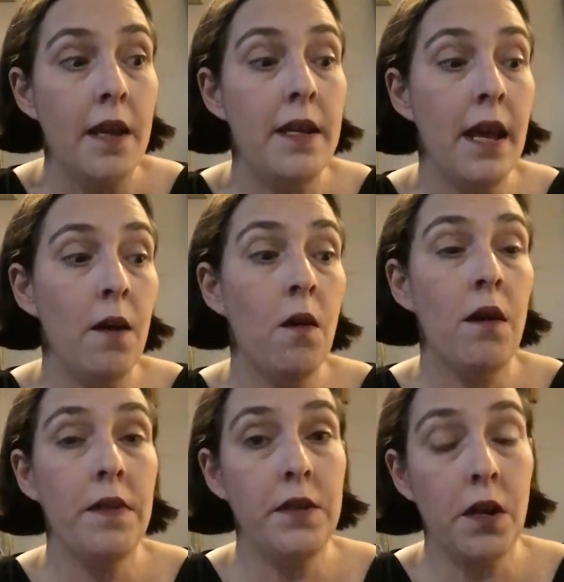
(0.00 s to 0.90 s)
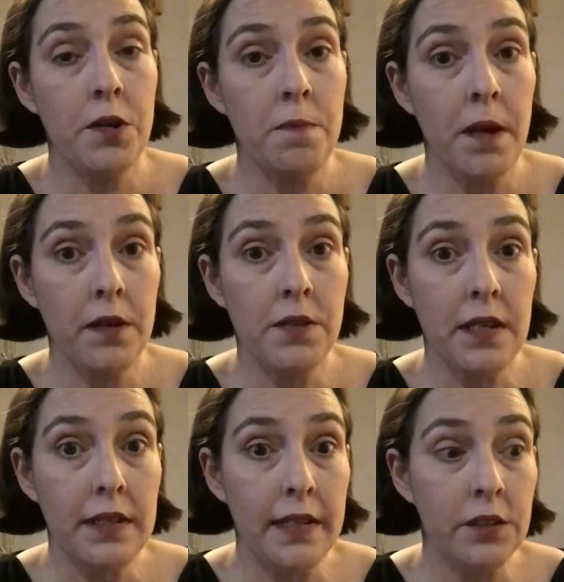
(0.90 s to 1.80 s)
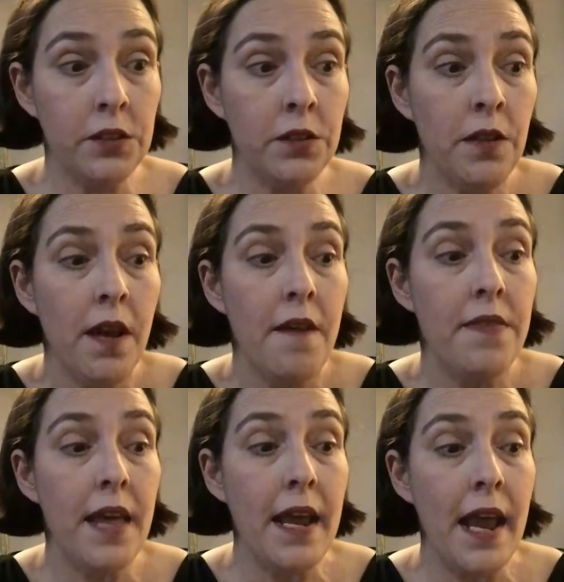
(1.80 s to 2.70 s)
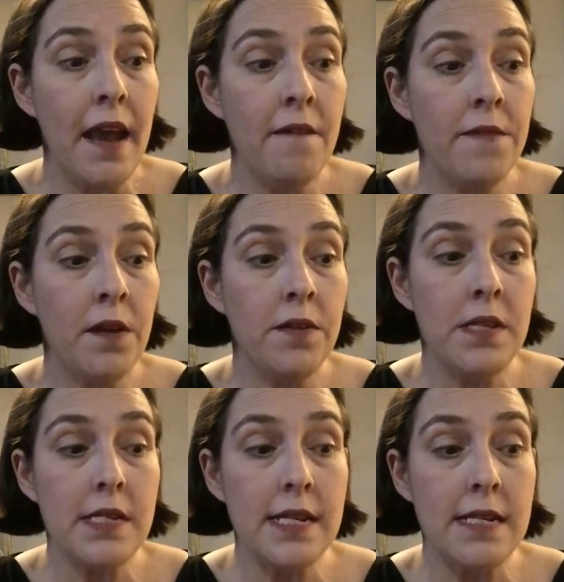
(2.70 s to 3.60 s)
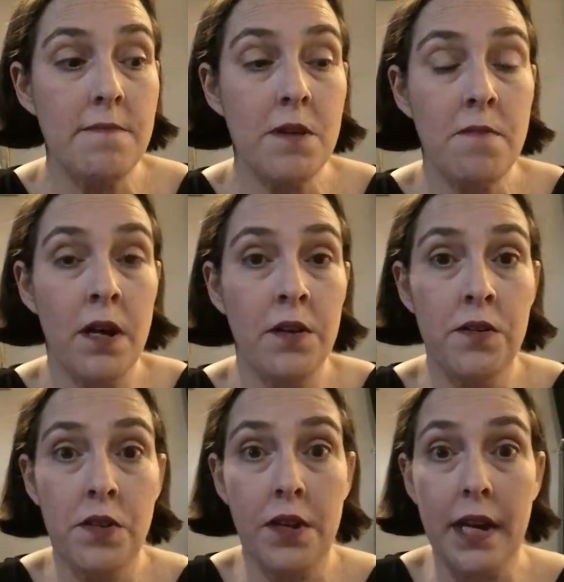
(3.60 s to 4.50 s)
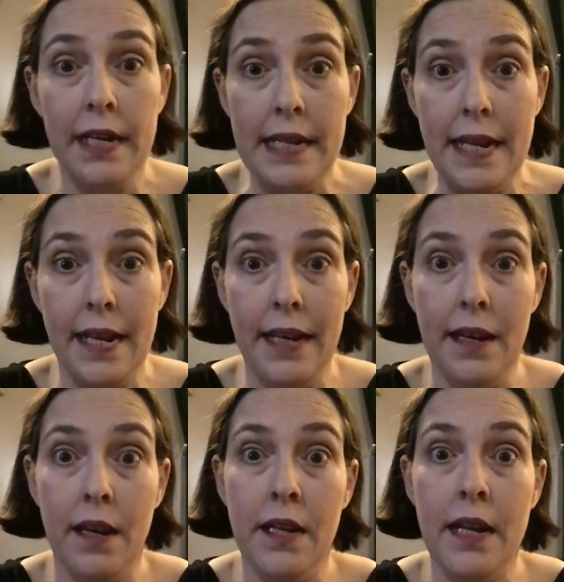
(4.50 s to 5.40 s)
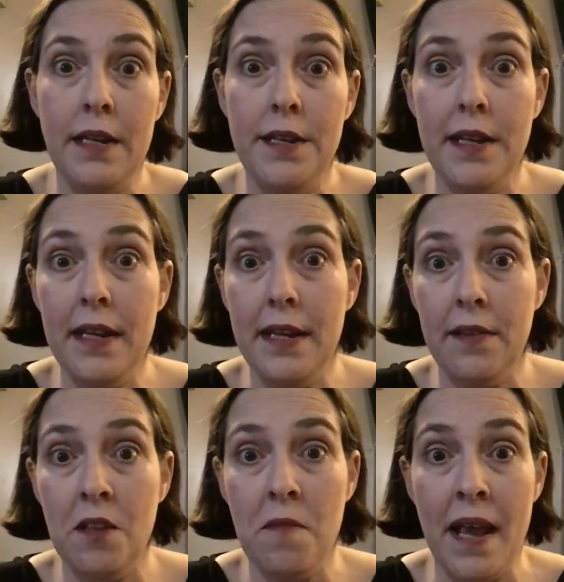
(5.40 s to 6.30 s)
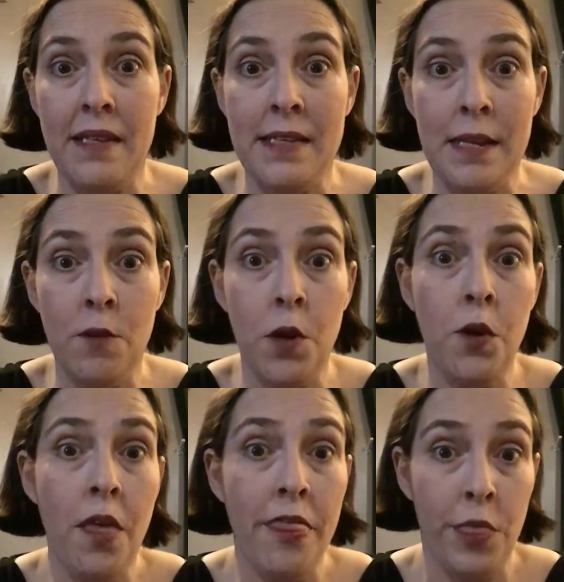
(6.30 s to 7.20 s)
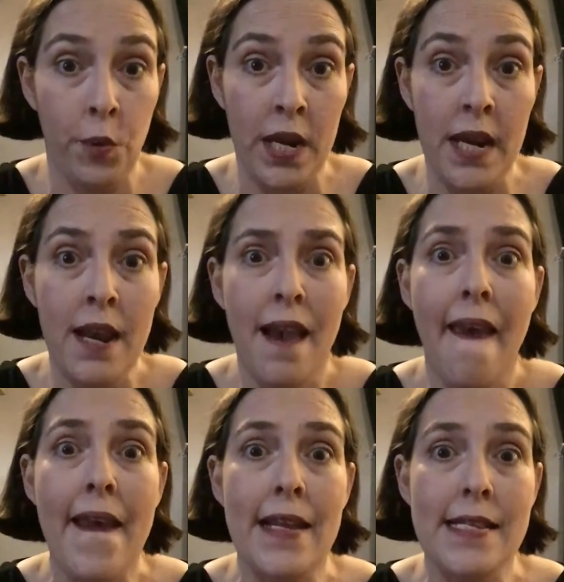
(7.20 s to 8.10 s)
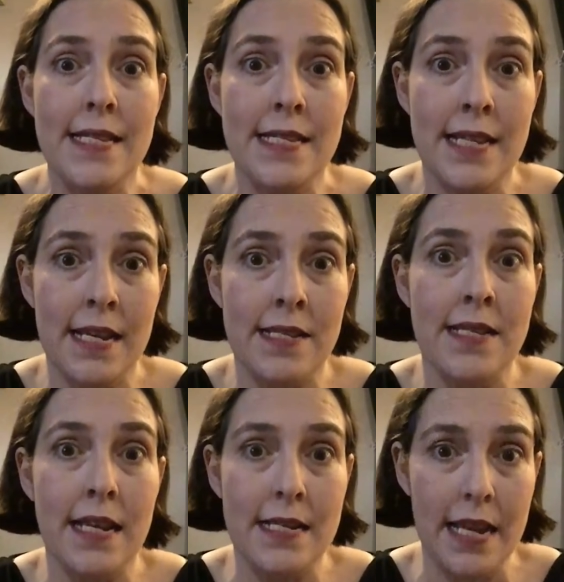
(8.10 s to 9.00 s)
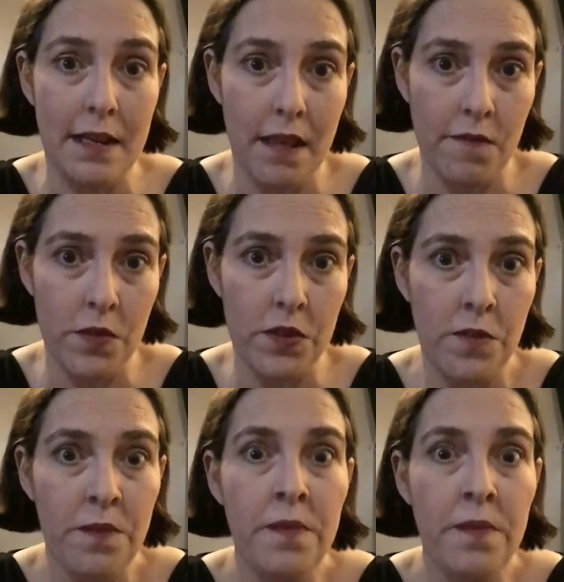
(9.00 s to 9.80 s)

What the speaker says: Now, on the Dr. Pucker's Elixir, they have those in 60 ml bottles. They're $19.99, and you can get them at 0, 3, and 6 nicotine levels.